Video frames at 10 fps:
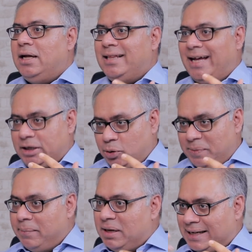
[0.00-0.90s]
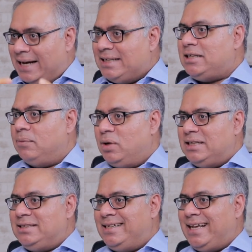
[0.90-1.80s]
that to be able to get
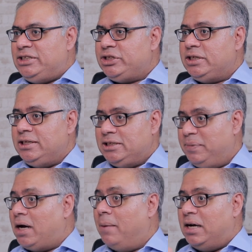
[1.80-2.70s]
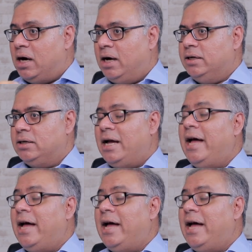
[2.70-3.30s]
someone's attention is becoming harder.